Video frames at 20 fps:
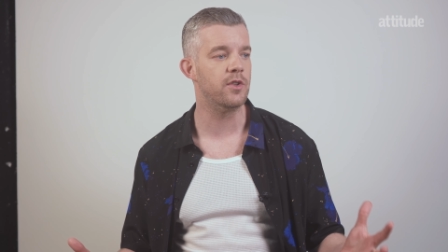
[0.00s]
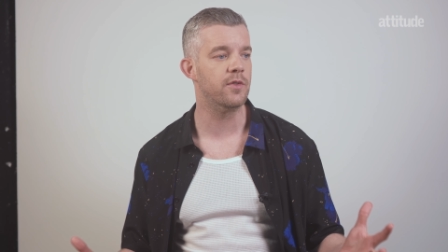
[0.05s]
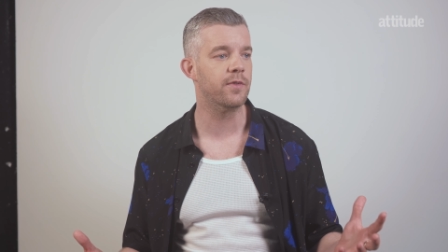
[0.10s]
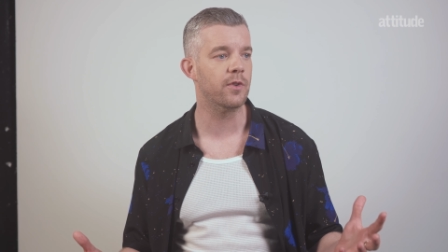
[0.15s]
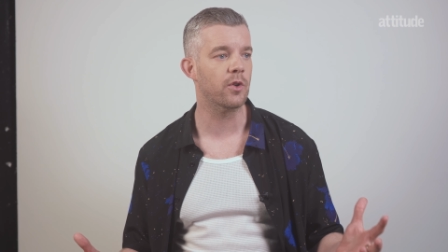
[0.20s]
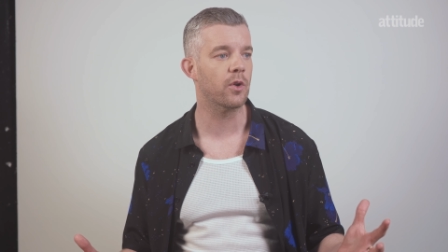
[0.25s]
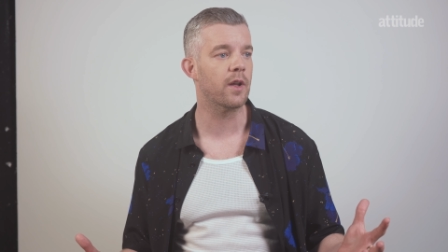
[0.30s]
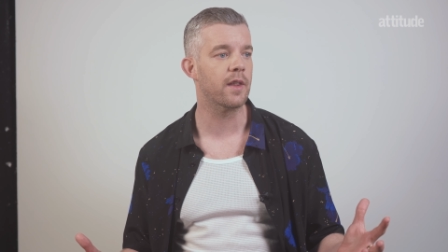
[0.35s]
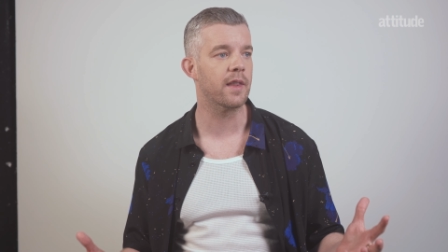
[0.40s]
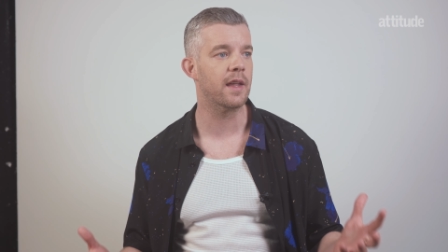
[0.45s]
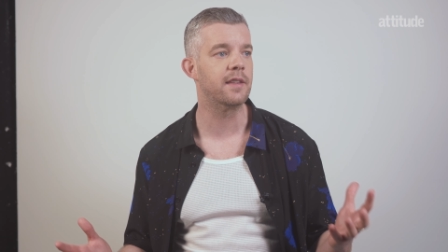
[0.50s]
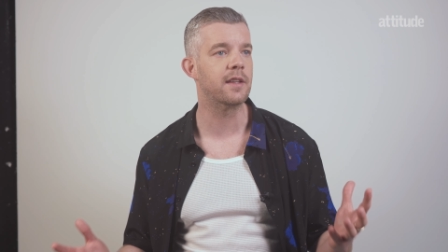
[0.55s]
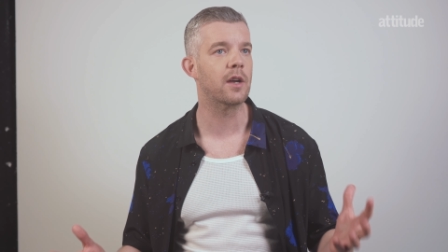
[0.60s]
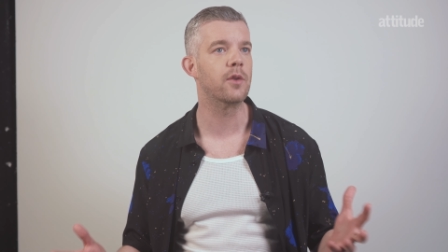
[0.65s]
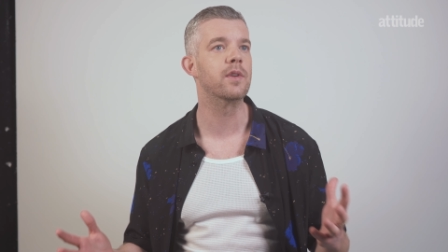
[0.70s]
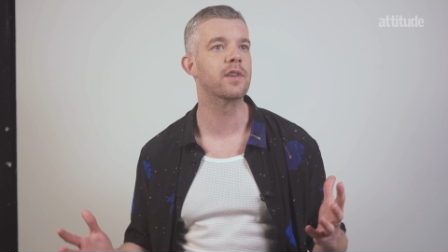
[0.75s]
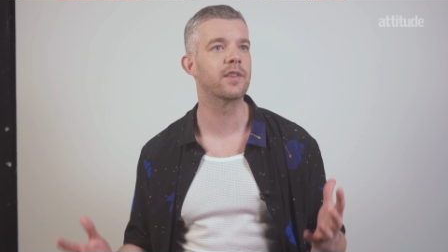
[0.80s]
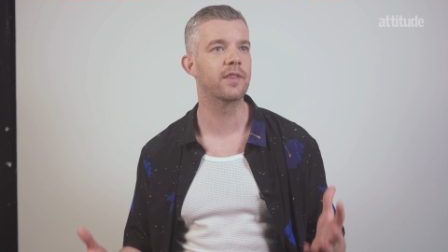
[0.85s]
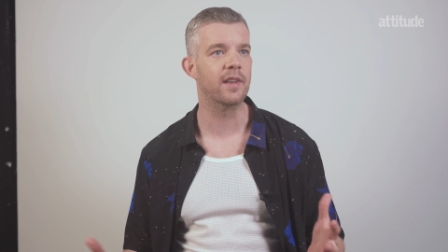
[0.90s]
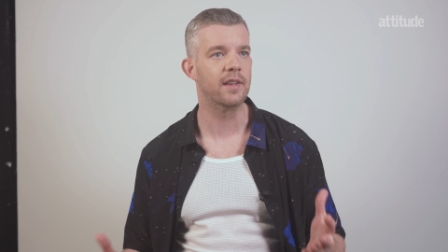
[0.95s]
You feel like they
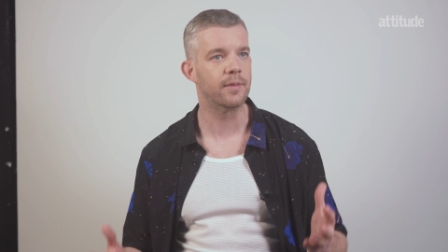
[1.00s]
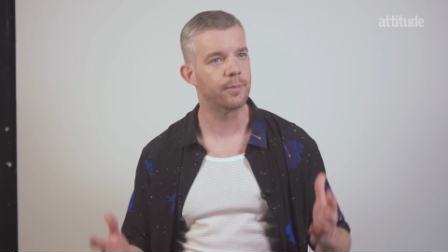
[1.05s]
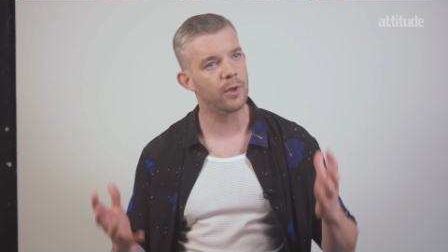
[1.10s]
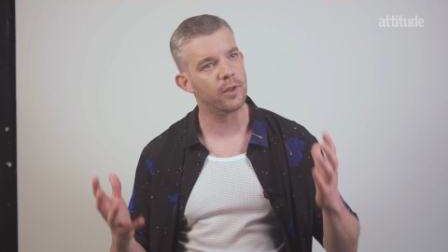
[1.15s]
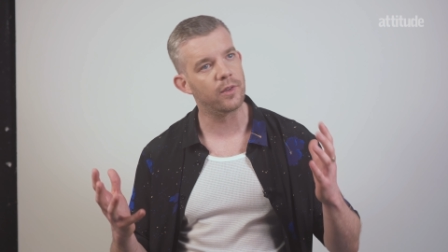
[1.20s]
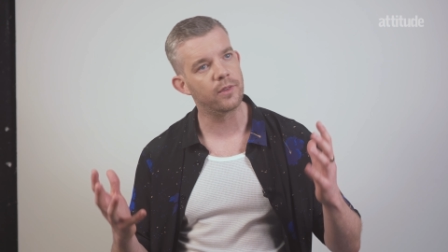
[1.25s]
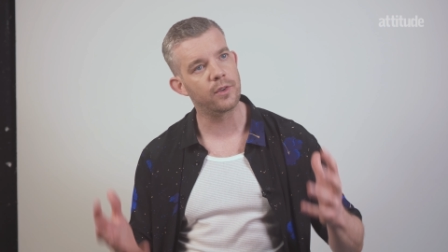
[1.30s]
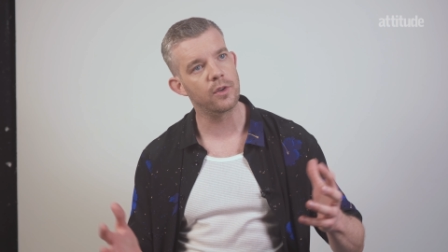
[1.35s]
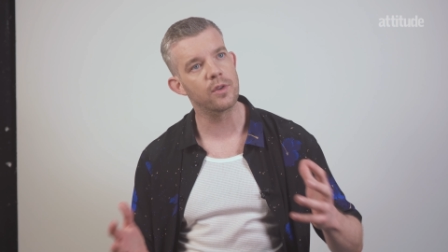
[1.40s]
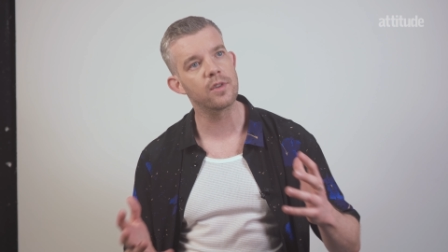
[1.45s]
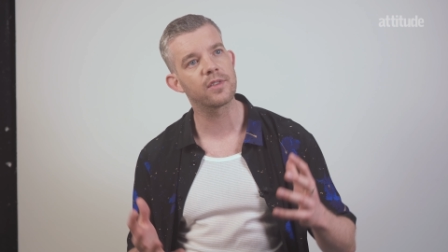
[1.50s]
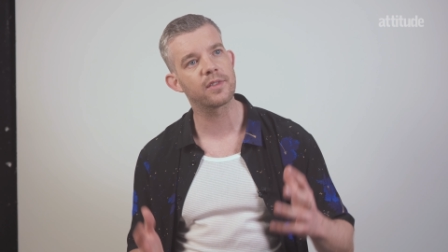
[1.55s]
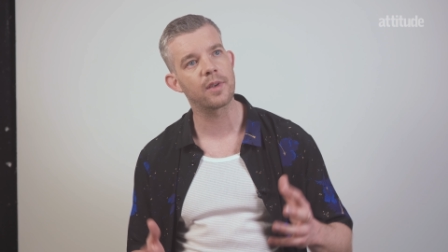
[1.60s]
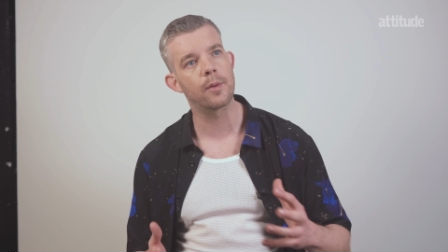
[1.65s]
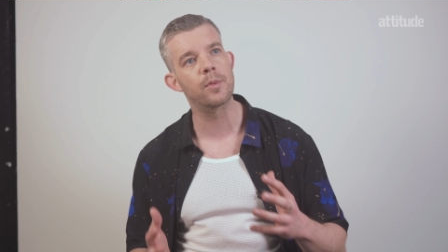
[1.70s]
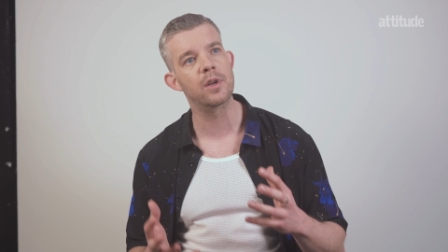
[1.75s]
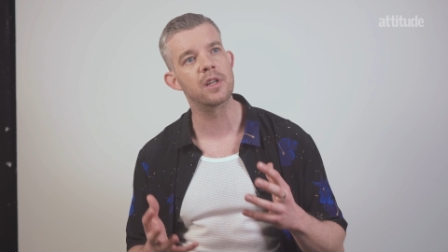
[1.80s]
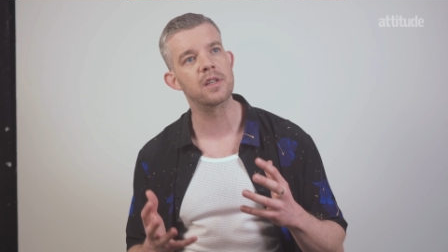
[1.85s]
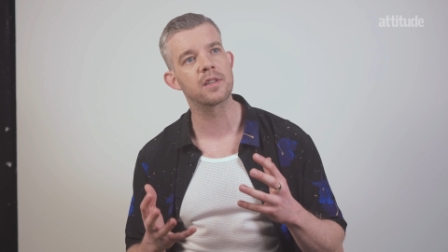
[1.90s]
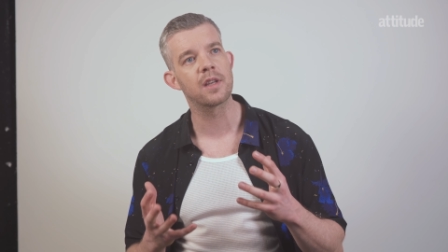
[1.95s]
don't exist. But as soon as
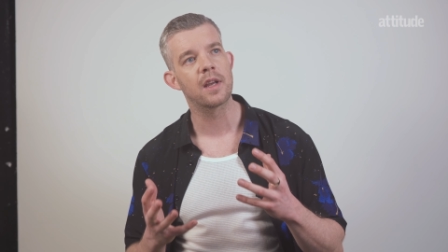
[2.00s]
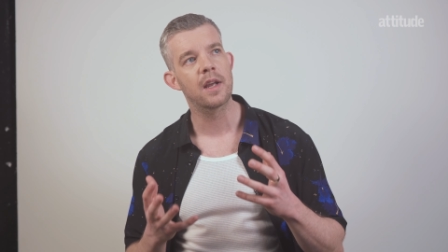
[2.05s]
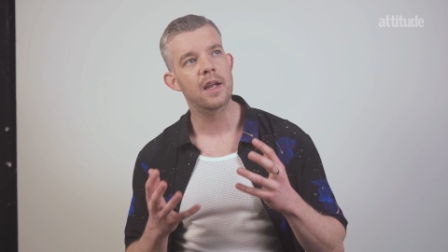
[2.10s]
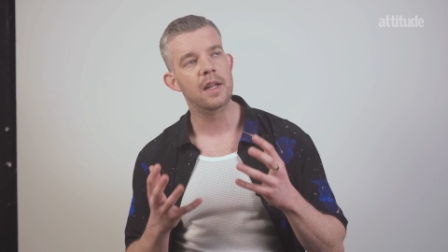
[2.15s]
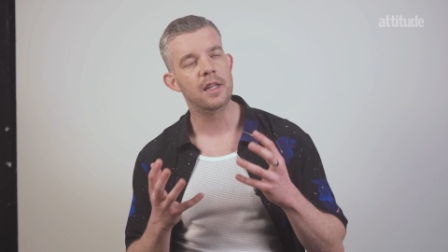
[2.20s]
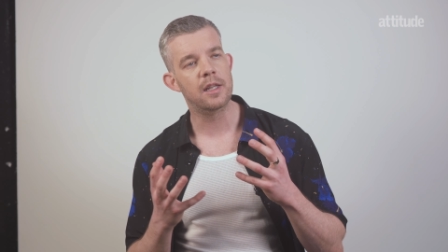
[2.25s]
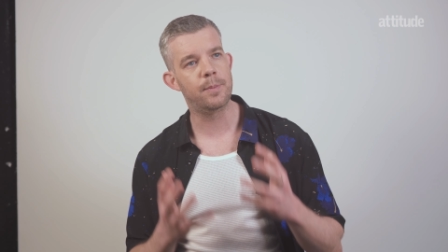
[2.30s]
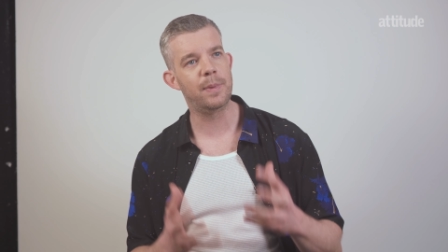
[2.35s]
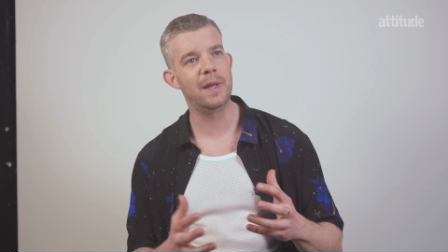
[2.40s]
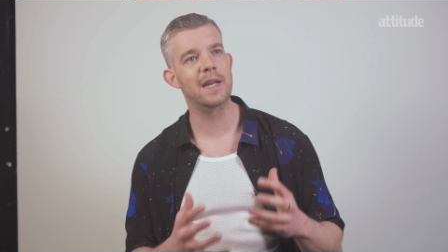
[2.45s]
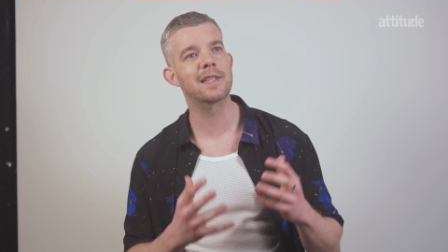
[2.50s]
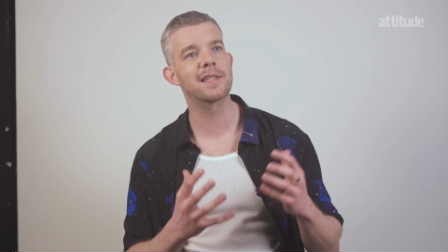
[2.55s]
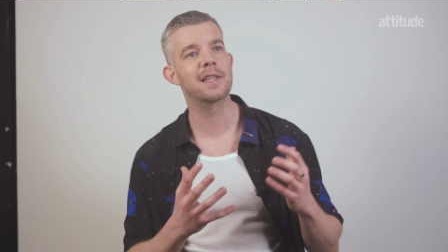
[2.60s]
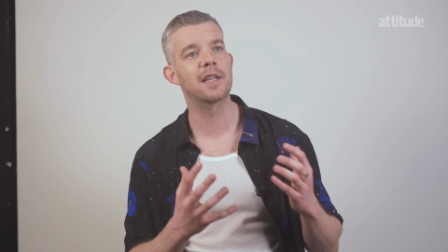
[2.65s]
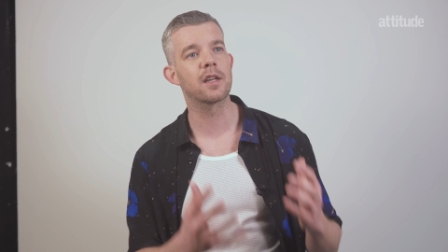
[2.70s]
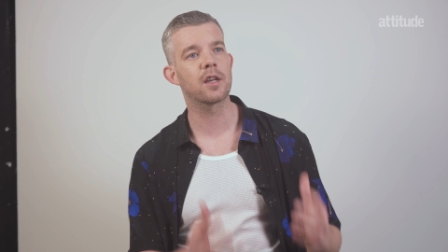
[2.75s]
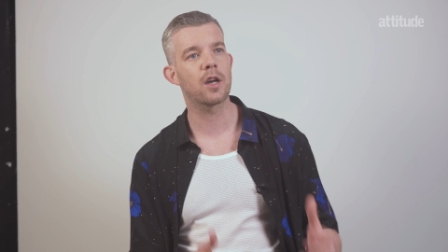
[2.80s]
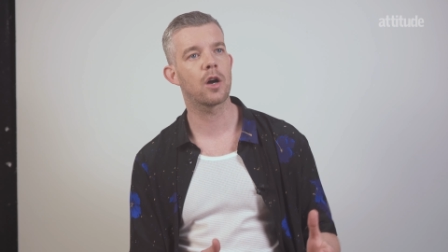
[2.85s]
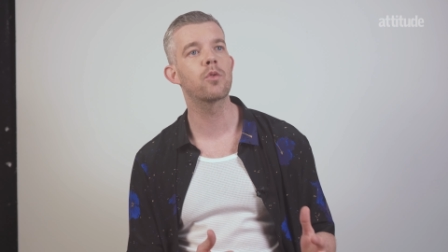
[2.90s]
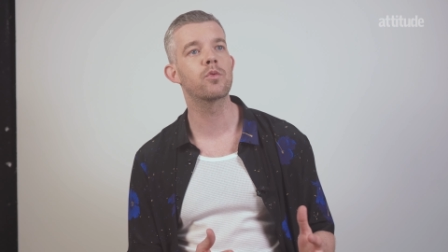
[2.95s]
someone is depicted
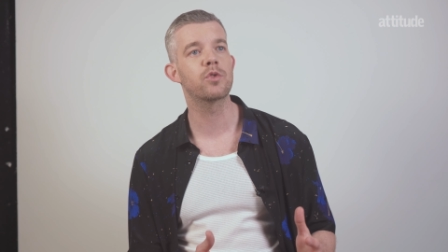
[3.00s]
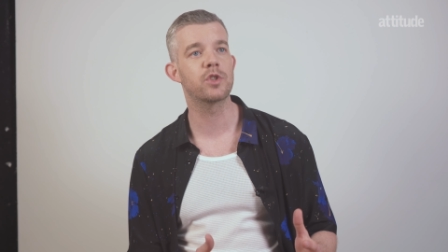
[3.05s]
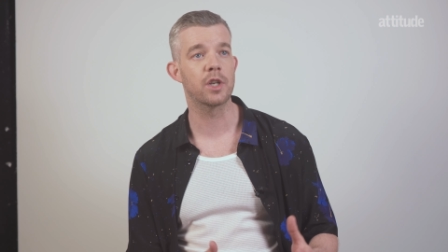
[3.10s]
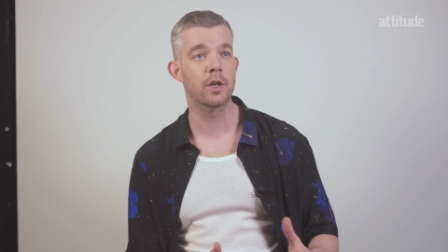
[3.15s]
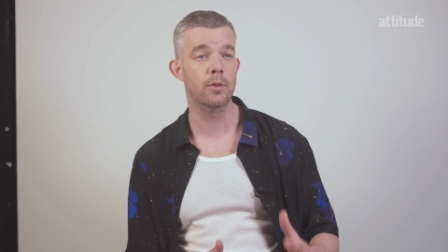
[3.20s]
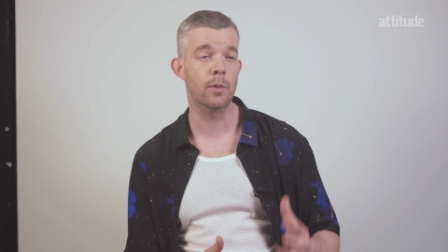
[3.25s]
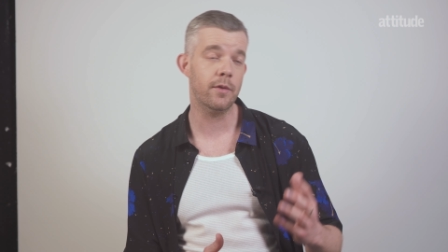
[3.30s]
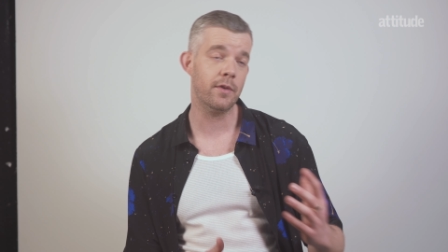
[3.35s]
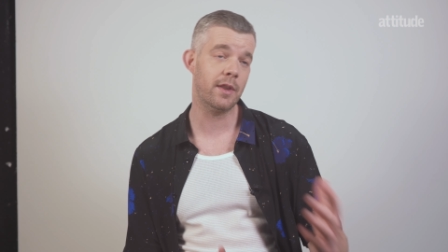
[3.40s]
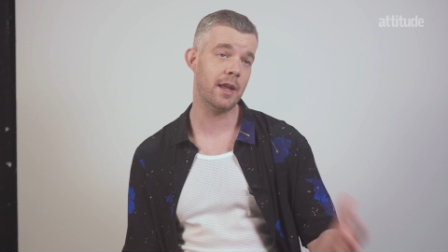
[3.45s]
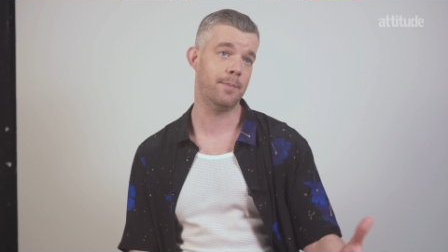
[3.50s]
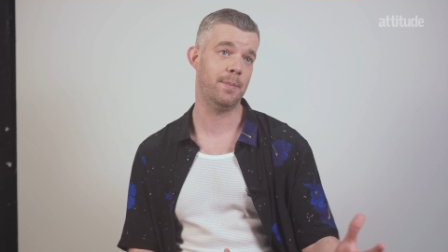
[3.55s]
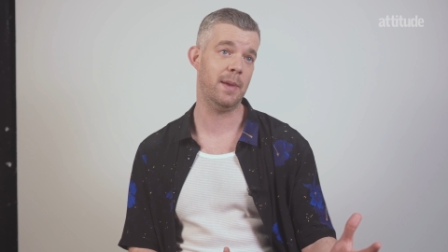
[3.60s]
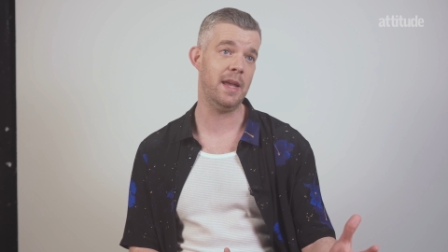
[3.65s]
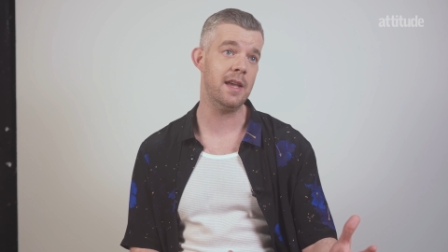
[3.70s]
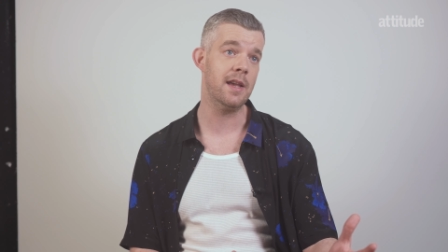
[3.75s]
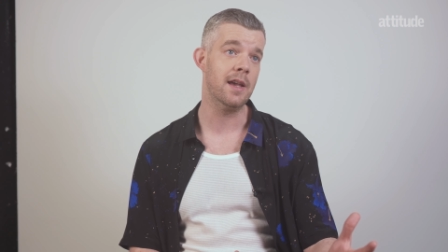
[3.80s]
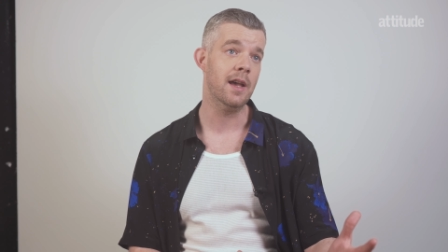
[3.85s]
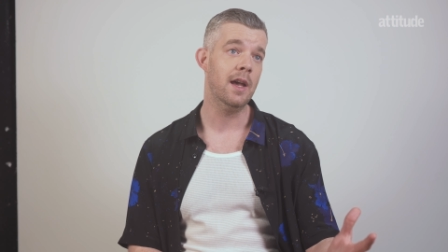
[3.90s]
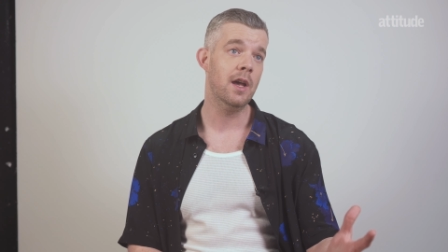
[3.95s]
in culture, whether that
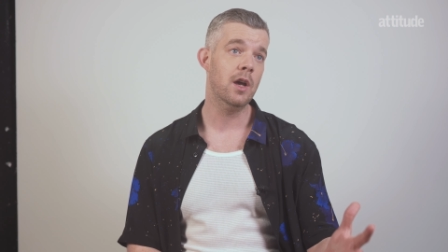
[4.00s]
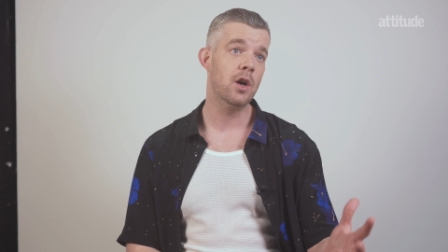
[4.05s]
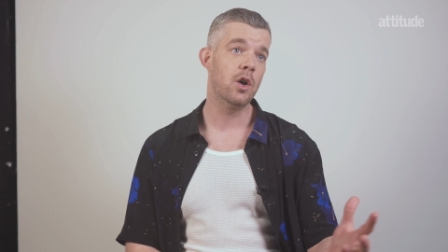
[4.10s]
be